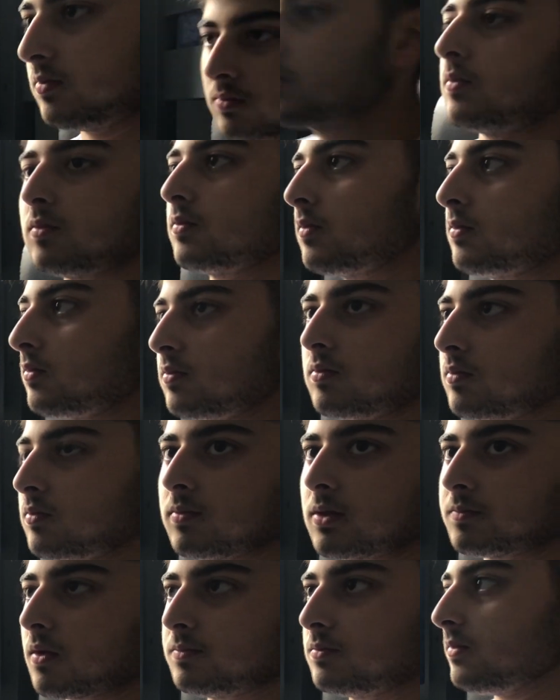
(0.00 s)
is better
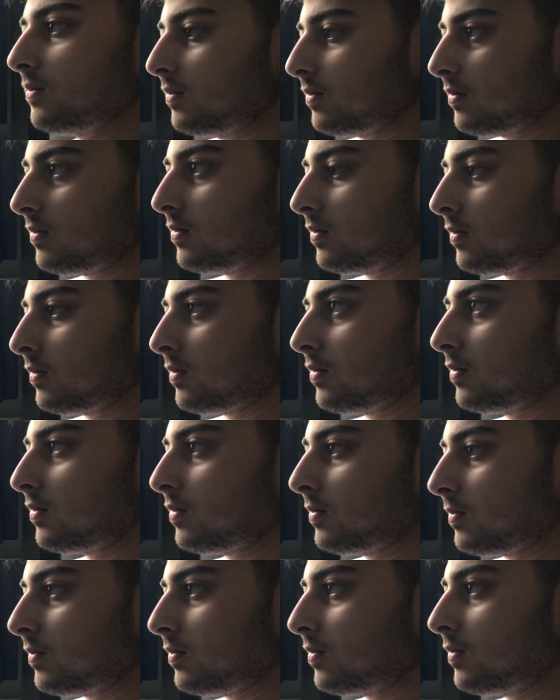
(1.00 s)
for languages
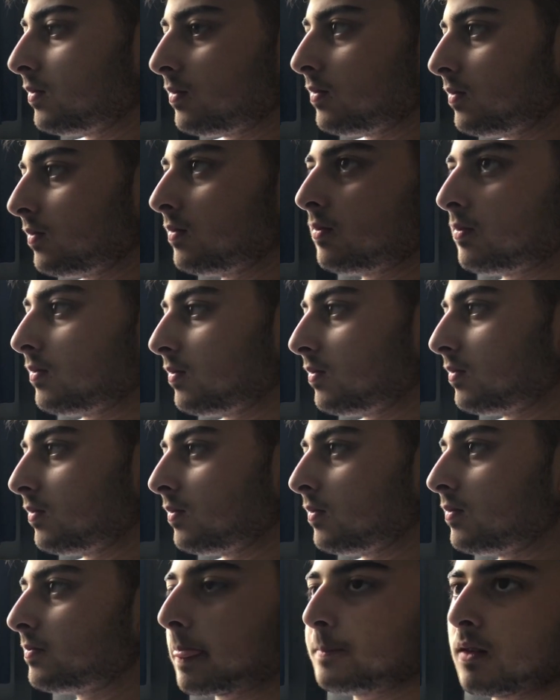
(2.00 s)
because it's more
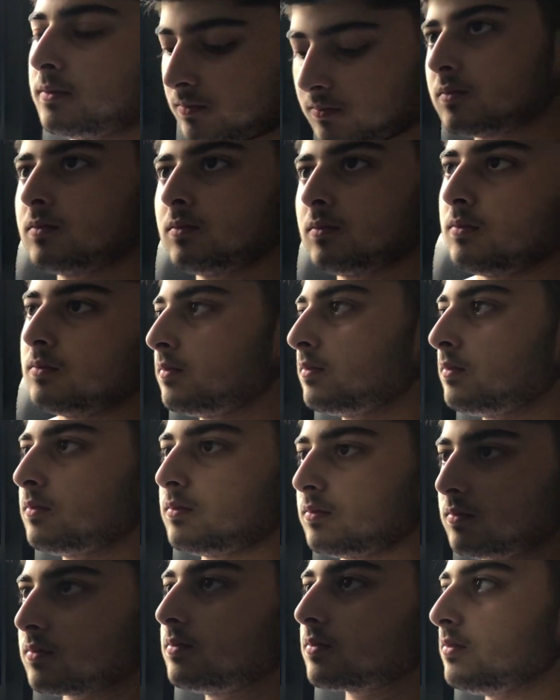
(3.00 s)
about learning
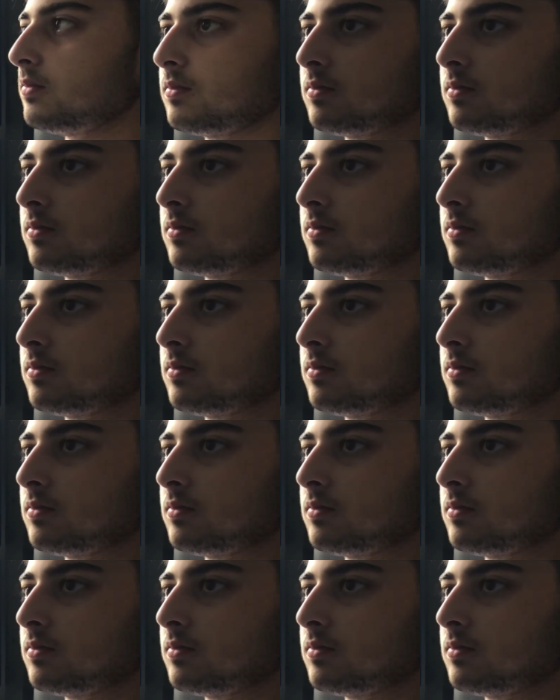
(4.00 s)
long